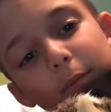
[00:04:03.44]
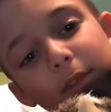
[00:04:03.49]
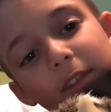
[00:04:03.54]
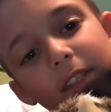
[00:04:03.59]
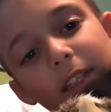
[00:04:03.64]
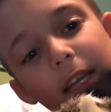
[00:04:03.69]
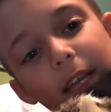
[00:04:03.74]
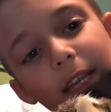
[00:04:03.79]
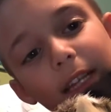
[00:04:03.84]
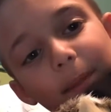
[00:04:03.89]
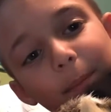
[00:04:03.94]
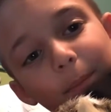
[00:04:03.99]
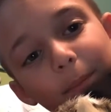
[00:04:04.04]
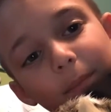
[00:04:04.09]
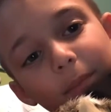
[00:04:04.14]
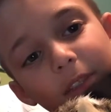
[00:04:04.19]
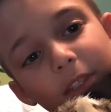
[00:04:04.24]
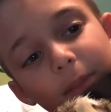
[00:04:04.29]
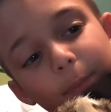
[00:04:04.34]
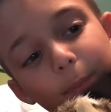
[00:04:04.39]
was the
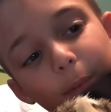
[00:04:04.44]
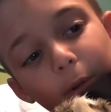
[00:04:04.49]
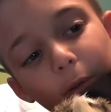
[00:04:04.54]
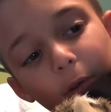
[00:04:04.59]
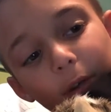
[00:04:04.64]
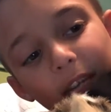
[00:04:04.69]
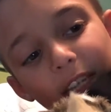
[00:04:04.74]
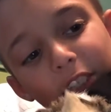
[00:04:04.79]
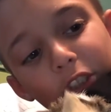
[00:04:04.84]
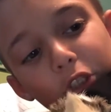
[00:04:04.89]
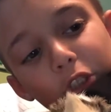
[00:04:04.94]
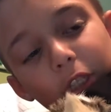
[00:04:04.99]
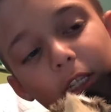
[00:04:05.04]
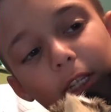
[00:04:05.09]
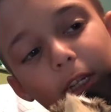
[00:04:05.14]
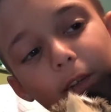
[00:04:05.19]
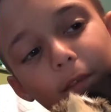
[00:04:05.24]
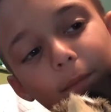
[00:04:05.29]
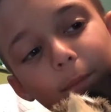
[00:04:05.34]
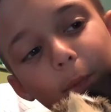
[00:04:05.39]
inspiration
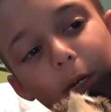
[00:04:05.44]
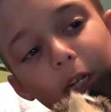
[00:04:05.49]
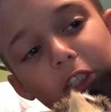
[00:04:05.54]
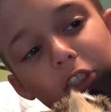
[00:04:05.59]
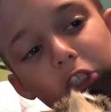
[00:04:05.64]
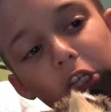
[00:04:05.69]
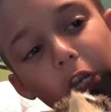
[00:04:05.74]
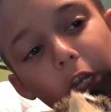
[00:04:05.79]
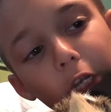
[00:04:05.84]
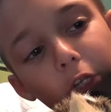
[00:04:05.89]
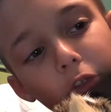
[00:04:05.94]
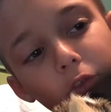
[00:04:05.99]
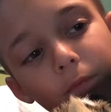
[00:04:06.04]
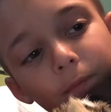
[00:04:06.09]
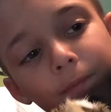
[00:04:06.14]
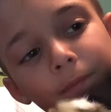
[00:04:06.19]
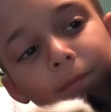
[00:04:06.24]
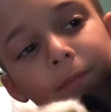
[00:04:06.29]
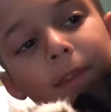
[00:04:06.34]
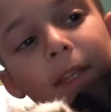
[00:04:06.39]
of my channel.
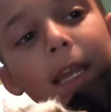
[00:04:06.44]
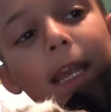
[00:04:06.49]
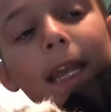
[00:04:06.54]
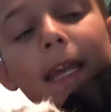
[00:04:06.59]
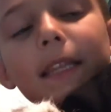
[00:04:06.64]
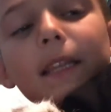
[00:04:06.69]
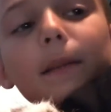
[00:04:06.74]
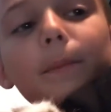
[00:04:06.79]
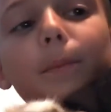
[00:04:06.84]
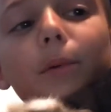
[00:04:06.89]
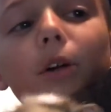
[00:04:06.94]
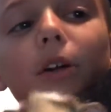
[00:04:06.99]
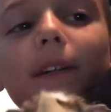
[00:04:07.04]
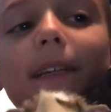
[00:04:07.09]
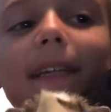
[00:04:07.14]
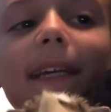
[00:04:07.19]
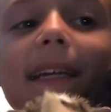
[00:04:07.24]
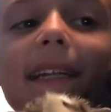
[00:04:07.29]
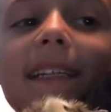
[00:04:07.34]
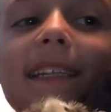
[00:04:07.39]
And the book
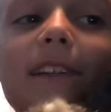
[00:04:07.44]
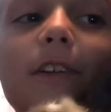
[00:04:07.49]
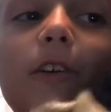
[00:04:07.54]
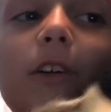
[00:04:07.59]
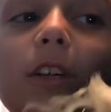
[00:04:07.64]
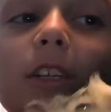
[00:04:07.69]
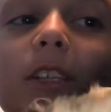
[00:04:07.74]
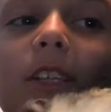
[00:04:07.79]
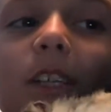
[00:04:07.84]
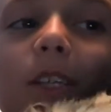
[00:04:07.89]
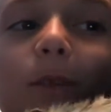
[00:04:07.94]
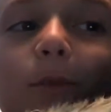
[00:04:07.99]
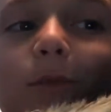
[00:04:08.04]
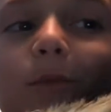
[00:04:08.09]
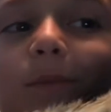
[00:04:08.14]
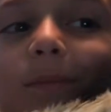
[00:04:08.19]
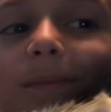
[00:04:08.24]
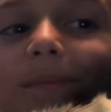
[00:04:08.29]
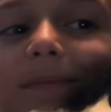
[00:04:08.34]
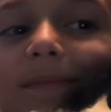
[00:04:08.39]
Guinea Dog, too.
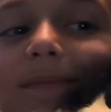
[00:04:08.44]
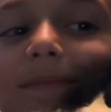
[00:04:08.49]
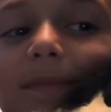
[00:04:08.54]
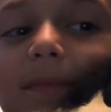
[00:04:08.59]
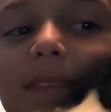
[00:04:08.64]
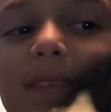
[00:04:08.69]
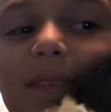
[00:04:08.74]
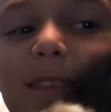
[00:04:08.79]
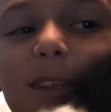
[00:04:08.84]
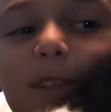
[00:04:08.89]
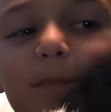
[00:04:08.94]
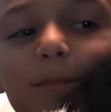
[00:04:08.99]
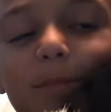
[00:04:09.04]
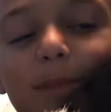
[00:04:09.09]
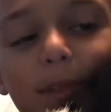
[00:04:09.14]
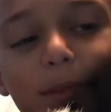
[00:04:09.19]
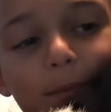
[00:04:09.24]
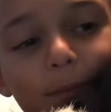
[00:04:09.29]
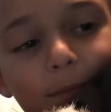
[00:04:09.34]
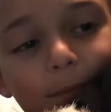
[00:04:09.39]
Oh,
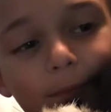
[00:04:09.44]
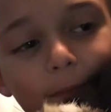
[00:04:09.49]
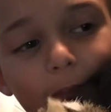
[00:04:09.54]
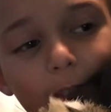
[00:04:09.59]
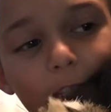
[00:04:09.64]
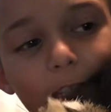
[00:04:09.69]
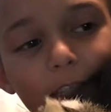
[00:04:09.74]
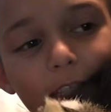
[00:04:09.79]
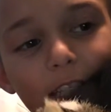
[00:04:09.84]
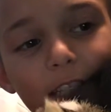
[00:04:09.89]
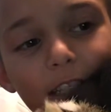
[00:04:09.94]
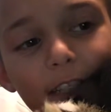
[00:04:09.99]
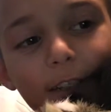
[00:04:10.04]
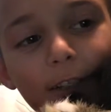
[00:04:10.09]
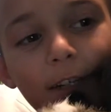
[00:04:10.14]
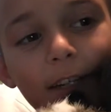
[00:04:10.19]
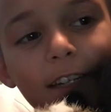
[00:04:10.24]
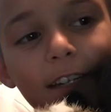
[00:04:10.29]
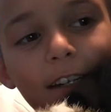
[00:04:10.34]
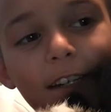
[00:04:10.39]
he's
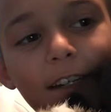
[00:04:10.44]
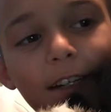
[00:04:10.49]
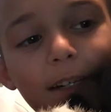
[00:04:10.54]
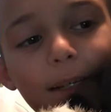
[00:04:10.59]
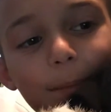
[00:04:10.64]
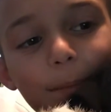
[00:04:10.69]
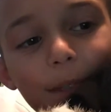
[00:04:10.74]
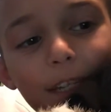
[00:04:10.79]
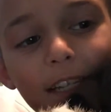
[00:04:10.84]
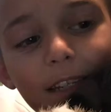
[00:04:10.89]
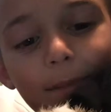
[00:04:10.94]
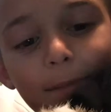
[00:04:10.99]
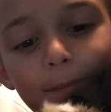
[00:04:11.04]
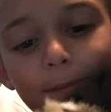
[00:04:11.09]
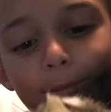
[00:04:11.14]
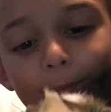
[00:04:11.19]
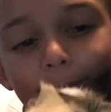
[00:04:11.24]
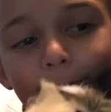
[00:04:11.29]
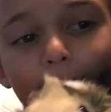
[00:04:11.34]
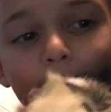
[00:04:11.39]
trying to hug me.
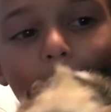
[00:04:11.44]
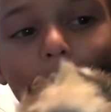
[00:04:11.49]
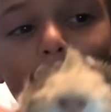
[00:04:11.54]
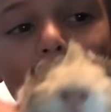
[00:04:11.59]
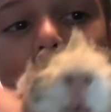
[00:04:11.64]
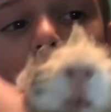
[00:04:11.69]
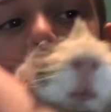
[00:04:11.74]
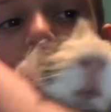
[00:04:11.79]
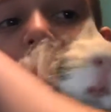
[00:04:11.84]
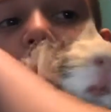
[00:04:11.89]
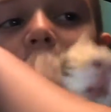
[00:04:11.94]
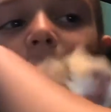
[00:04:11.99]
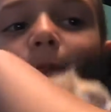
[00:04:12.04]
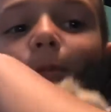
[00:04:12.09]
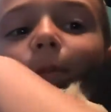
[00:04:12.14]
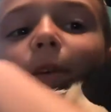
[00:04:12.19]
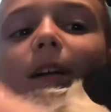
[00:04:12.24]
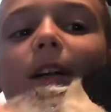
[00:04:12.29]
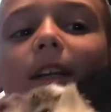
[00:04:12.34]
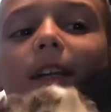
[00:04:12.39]
Here,
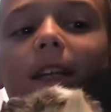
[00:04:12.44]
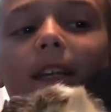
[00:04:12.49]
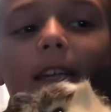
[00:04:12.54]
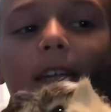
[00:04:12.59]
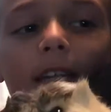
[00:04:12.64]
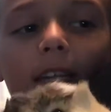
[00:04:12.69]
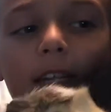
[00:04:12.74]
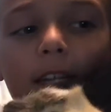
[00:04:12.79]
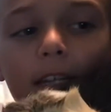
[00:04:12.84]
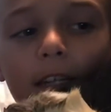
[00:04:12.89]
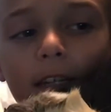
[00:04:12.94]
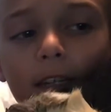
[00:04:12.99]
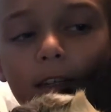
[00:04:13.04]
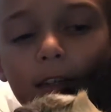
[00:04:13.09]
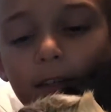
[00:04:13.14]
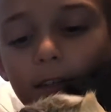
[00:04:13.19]
Spikey.